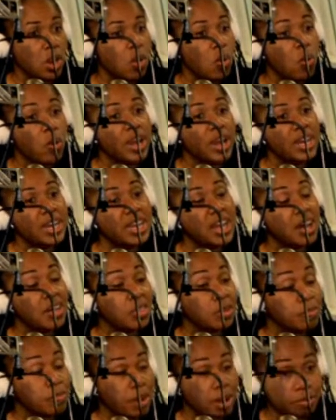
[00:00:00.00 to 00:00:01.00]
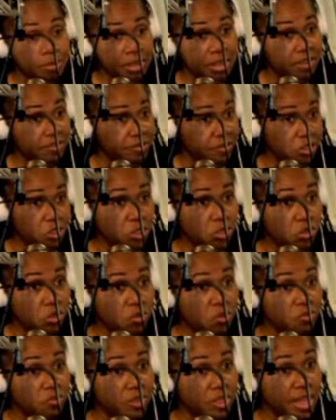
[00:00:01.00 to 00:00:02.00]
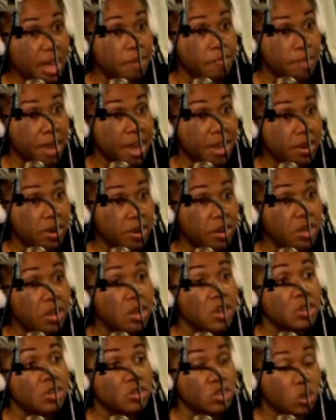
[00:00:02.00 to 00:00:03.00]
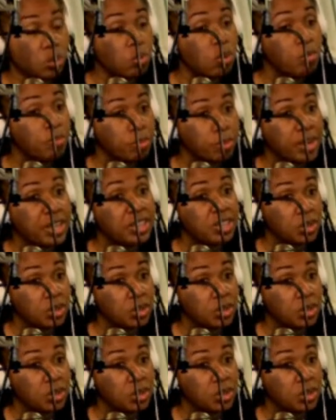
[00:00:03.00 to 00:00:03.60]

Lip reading: or any other public official for that matter. So we'll bring